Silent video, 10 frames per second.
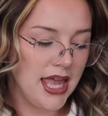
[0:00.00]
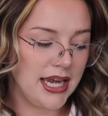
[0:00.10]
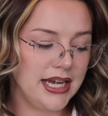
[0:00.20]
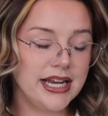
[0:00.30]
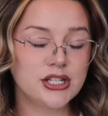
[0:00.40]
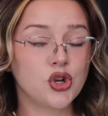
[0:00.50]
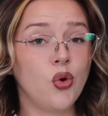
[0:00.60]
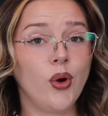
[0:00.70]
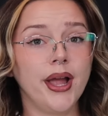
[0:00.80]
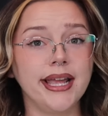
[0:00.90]
and it is
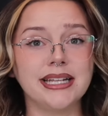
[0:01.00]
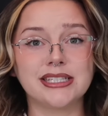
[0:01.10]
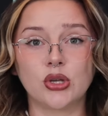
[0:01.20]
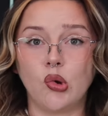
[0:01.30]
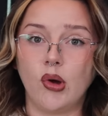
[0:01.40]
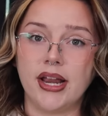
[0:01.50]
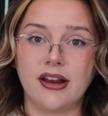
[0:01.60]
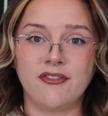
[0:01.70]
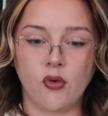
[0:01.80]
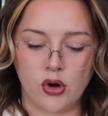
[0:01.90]
quite
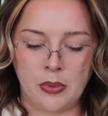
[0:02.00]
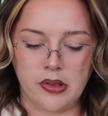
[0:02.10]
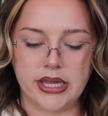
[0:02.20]
affordable.